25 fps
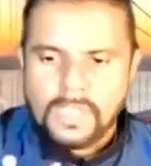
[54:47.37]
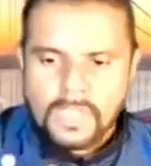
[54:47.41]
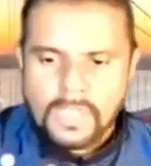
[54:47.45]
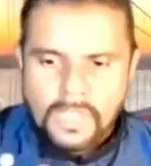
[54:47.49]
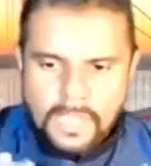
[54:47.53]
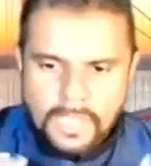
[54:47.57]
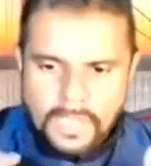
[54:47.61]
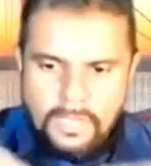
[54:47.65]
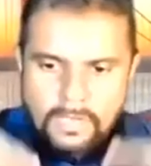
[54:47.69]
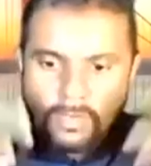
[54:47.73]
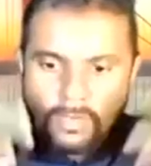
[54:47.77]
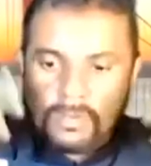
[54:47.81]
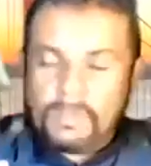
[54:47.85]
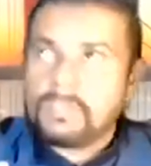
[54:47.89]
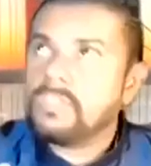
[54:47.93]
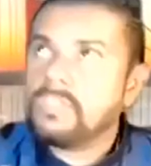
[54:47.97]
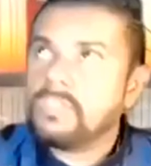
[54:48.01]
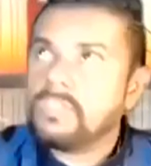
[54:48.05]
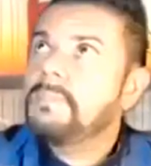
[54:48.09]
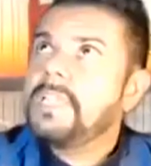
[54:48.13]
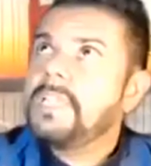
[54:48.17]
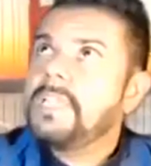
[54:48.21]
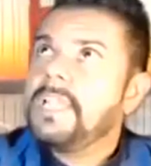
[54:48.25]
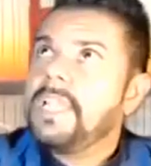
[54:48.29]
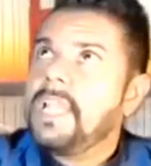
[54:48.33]
and
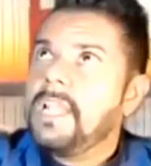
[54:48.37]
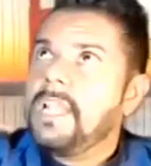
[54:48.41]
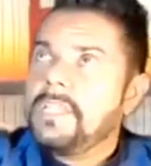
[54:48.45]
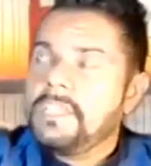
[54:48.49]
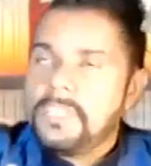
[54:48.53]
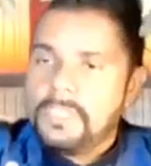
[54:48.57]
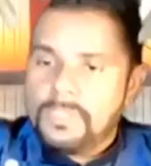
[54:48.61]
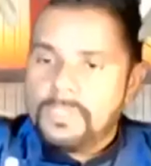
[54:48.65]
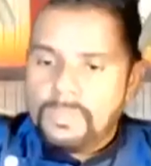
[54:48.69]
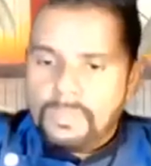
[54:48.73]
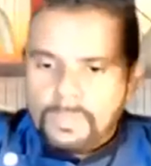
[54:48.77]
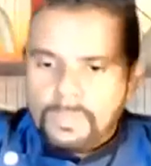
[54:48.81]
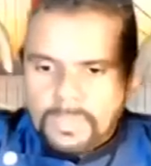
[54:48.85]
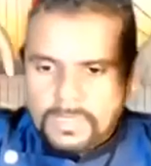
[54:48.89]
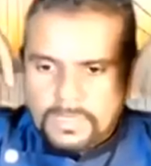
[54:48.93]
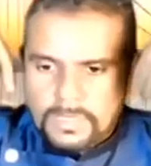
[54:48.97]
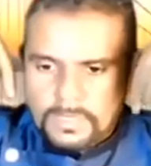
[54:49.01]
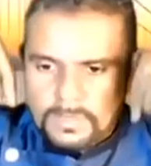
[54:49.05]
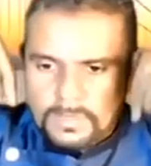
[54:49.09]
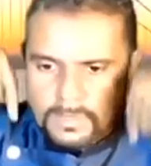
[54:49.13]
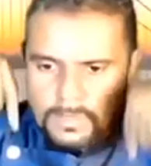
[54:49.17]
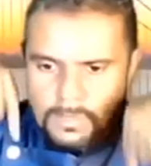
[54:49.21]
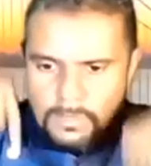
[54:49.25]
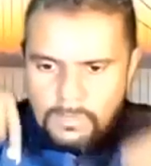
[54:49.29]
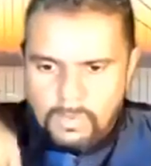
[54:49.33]
cosmic energy to
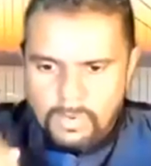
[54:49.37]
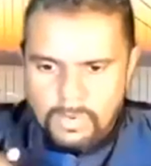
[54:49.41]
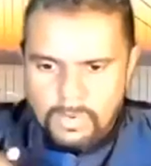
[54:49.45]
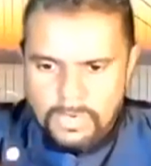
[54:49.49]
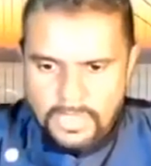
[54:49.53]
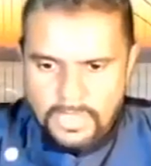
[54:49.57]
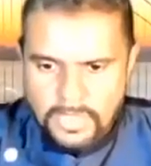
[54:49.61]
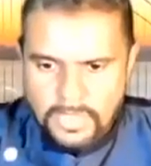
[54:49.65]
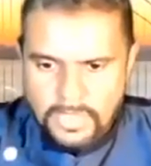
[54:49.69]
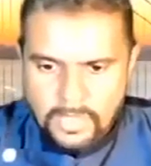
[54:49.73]
the body